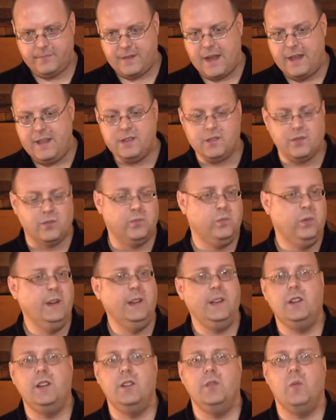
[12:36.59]
I think it's a
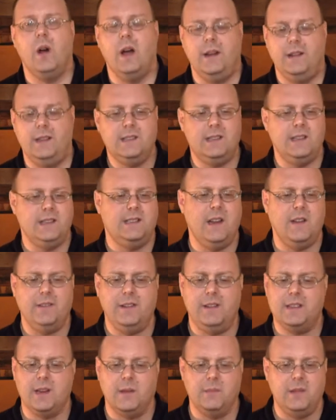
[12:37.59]
really good wine. This is
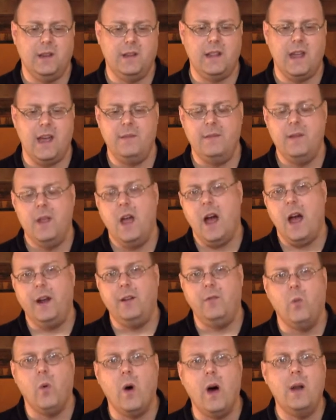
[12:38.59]
definitely something that
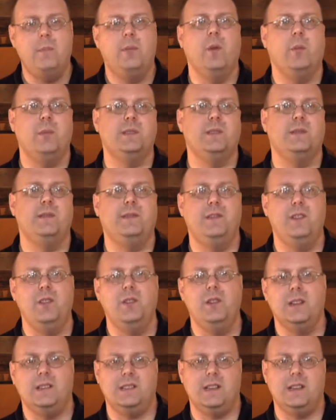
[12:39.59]
I'd want to put with some food.